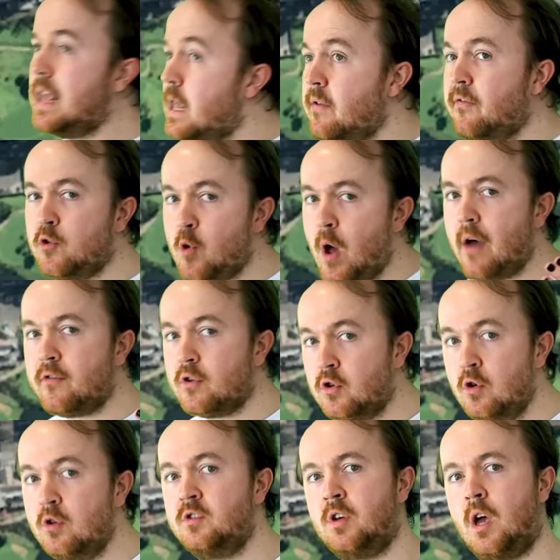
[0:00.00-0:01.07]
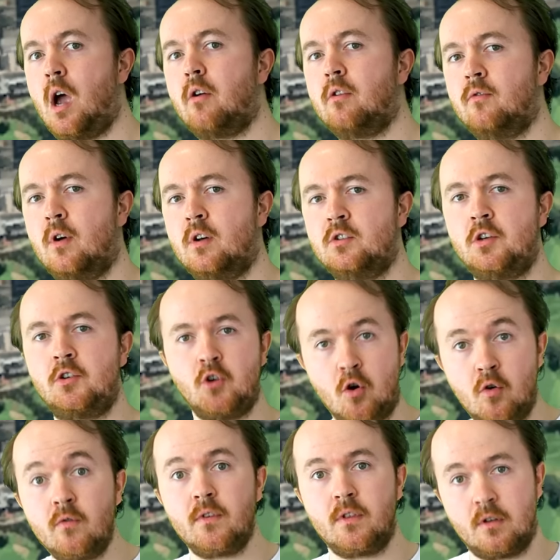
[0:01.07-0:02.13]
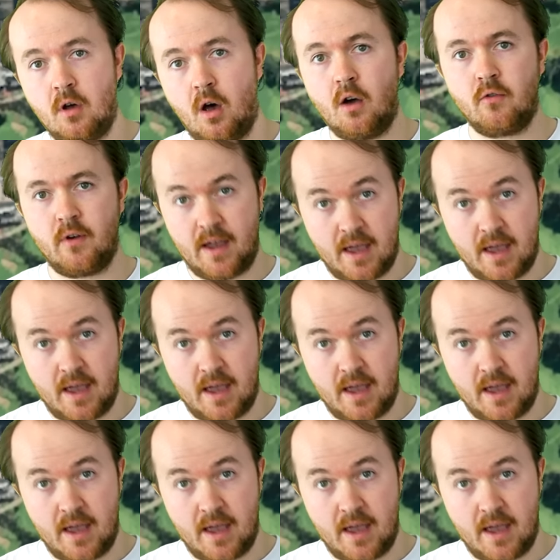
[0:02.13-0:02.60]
if you have a good tyre advantage over the car